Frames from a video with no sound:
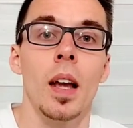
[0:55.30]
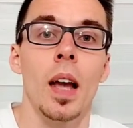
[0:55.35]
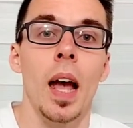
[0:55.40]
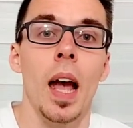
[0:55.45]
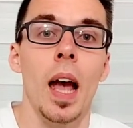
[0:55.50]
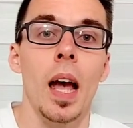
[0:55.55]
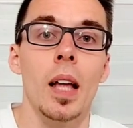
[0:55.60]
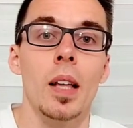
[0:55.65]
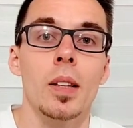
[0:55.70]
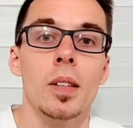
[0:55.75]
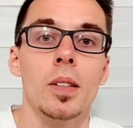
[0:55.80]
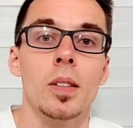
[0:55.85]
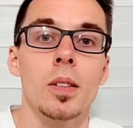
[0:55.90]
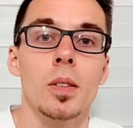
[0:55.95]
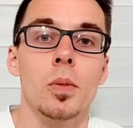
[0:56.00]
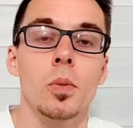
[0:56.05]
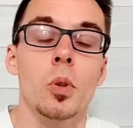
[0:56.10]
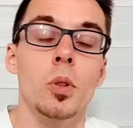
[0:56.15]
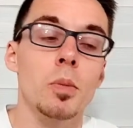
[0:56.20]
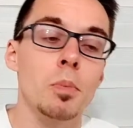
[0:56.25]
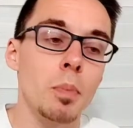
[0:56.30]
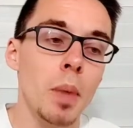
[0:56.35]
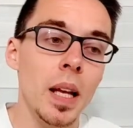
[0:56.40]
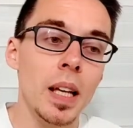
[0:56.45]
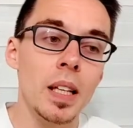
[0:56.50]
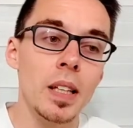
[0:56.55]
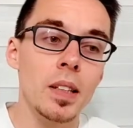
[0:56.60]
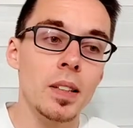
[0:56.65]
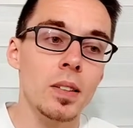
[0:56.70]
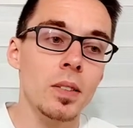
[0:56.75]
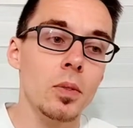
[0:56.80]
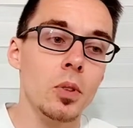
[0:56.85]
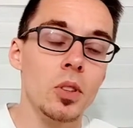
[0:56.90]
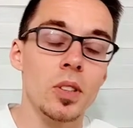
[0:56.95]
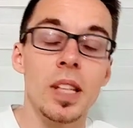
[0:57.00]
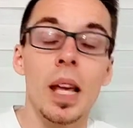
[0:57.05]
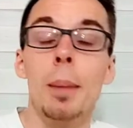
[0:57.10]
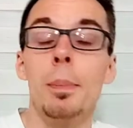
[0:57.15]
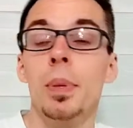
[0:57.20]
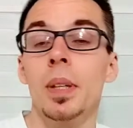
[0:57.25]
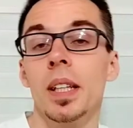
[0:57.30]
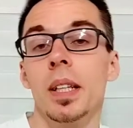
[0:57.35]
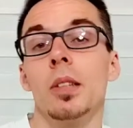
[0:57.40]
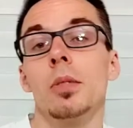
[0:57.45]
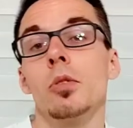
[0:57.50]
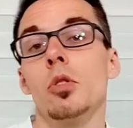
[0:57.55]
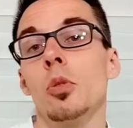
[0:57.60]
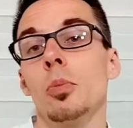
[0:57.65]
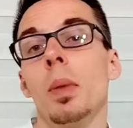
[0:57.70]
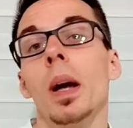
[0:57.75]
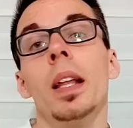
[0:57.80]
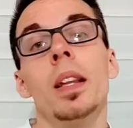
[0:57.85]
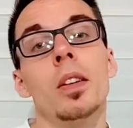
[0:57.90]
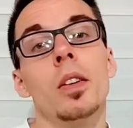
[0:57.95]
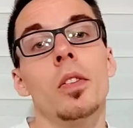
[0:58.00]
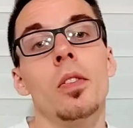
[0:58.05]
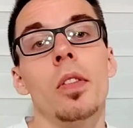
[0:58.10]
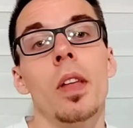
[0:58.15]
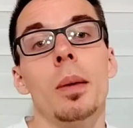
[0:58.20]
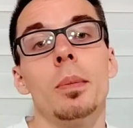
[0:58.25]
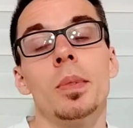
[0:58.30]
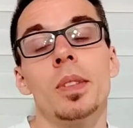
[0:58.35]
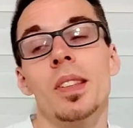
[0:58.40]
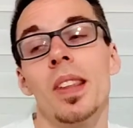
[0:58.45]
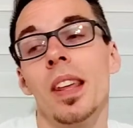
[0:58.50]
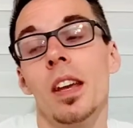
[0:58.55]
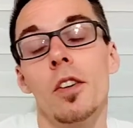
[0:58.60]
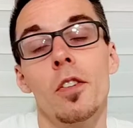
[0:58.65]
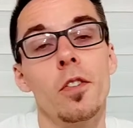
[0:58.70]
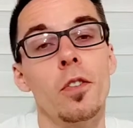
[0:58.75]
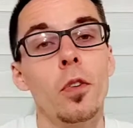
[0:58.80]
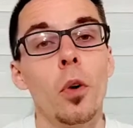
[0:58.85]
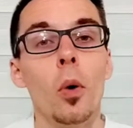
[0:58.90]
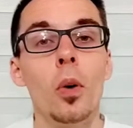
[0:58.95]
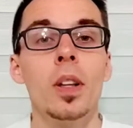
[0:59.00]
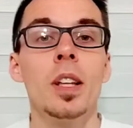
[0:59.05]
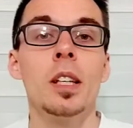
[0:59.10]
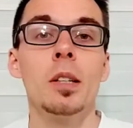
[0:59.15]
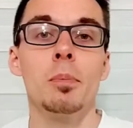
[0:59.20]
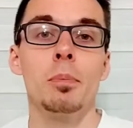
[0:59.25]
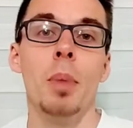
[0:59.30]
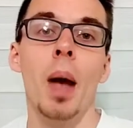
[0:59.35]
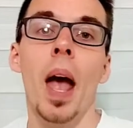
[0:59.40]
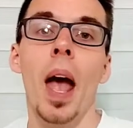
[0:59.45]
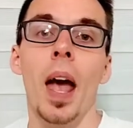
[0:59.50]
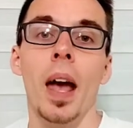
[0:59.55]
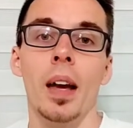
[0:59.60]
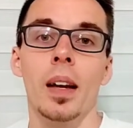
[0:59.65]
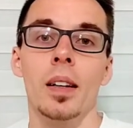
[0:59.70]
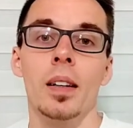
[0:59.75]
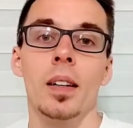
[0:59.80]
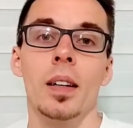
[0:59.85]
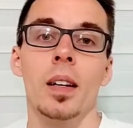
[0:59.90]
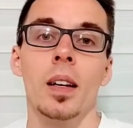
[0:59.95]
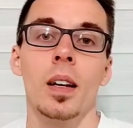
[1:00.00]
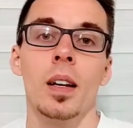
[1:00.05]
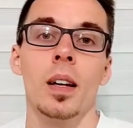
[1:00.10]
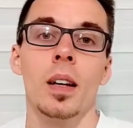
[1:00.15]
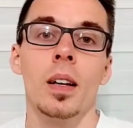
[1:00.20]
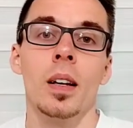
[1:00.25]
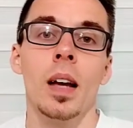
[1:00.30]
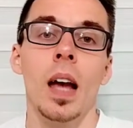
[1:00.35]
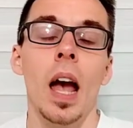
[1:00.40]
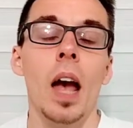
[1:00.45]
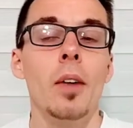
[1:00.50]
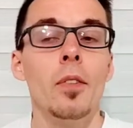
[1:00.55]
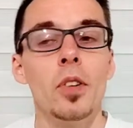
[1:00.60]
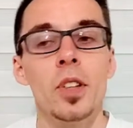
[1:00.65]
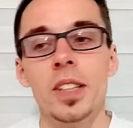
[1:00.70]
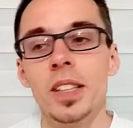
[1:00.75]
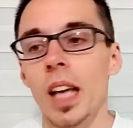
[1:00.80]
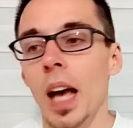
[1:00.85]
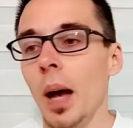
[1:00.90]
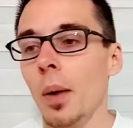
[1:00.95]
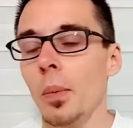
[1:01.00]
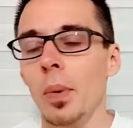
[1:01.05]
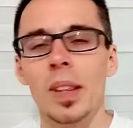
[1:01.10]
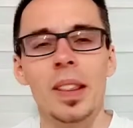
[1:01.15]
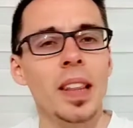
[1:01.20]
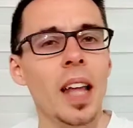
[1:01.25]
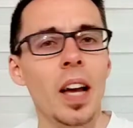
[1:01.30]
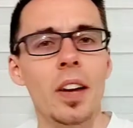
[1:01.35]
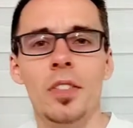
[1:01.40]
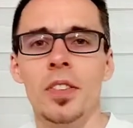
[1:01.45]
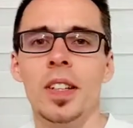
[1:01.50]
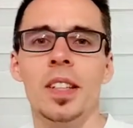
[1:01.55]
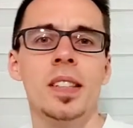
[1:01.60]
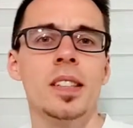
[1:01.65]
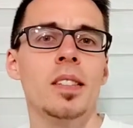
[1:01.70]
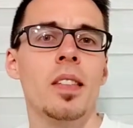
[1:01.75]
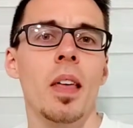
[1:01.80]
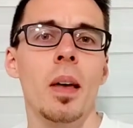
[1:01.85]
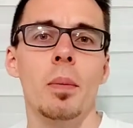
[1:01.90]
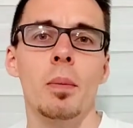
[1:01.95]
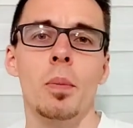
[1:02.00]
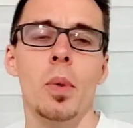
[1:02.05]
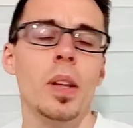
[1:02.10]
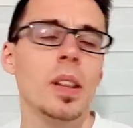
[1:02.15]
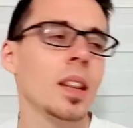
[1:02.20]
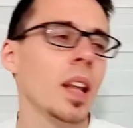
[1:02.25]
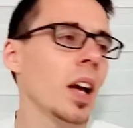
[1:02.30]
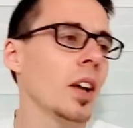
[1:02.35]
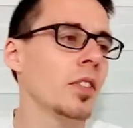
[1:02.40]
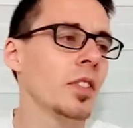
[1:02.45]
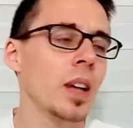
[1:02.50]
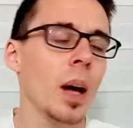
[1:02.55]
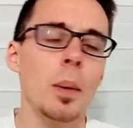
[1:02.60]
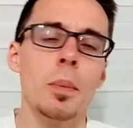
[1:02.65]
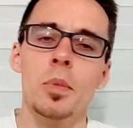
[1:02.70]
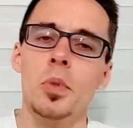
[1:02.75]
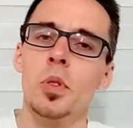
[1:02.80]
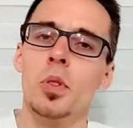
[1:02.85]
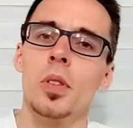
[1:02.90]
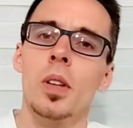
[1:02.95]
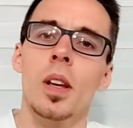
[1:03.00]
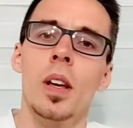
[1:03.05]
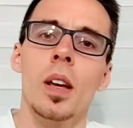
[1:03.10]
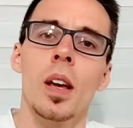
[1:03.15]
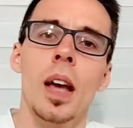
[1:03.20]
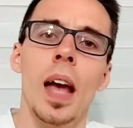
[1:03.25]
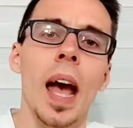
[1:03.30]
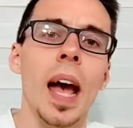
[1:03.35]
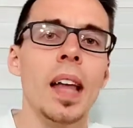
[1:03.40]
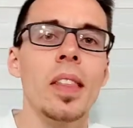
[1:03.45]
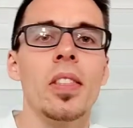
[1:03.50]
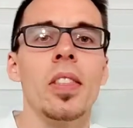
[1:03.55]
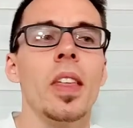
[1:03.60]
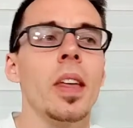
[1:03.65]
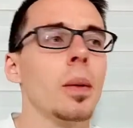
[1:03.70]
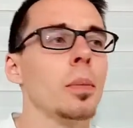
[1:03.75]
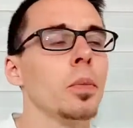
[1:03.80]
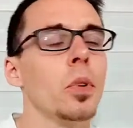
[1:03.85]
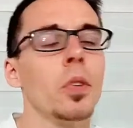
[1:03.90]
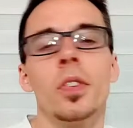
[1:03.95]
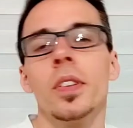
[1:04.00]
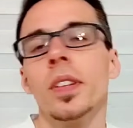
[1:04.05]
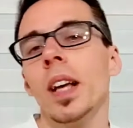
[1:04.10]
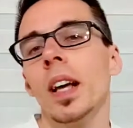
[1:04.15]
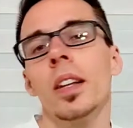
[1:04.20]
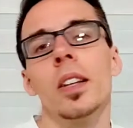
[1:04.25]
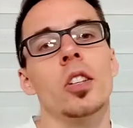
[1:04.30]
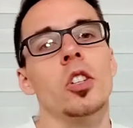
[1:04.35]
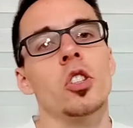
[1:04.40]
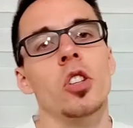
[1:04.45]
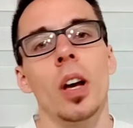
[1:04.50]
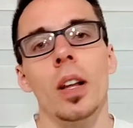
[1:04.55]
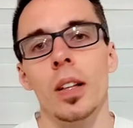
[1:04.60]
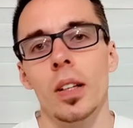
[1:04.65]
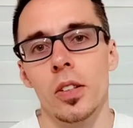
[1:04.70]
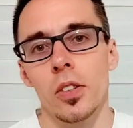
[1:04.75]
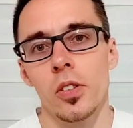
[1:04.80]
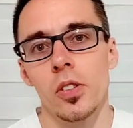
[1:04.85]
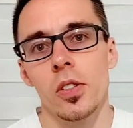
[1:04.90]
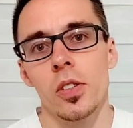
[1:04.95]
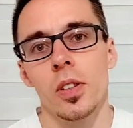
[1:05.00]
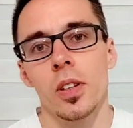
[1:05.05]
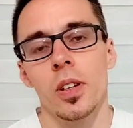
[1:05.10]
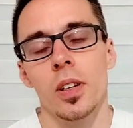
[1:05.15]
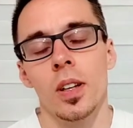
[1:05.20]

And what many, what's happening to many of them is they are falling back every time when life hits them, when life comes at them another challenge.